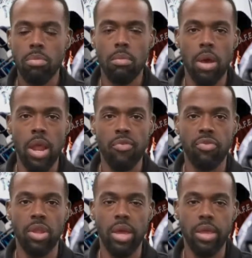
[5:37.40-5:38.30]
But I
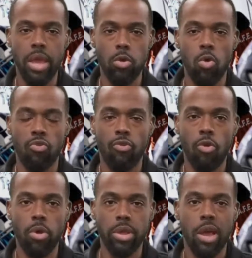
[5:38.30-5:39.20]
feel like going
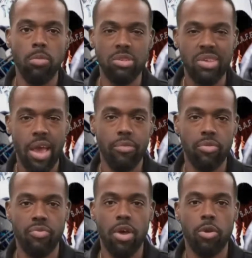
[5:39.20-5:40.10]
forward, Cowboys have to
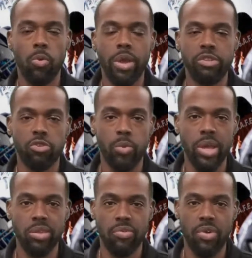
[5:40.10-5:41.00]
find a way to
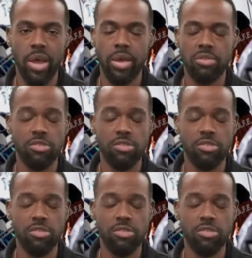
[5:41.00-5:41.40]
rectify that.